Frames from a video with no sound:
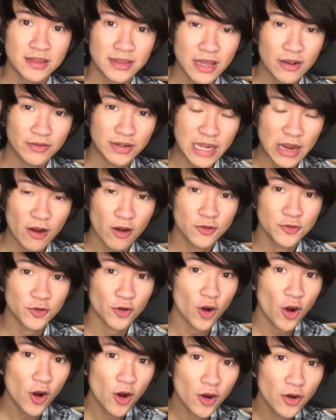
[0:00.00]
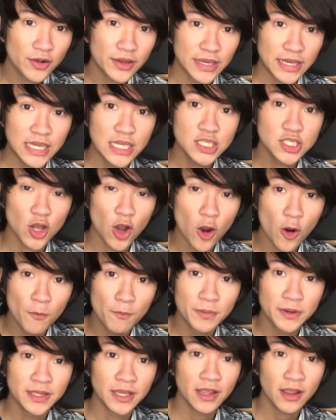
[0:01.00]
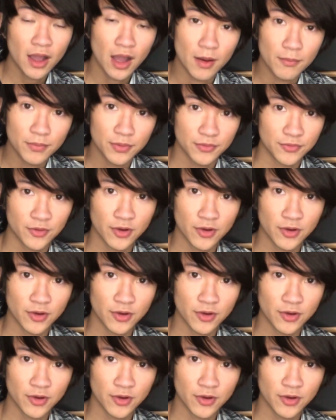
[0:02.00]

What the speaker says: their character arc is opening up.